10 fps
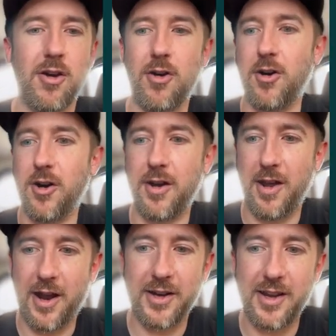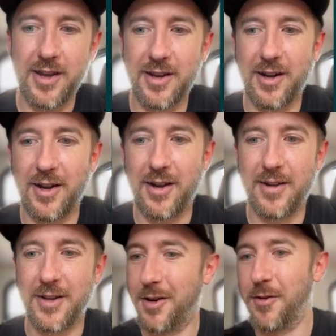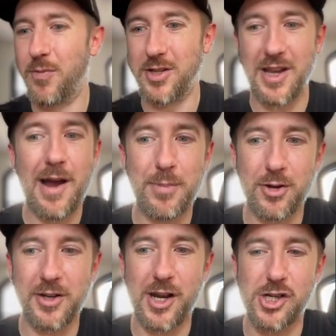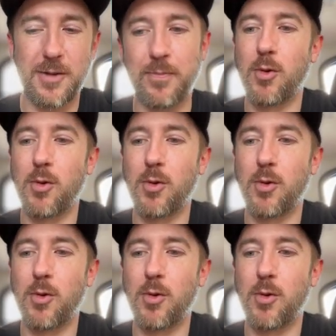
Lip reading: on how to get the Zapier connection.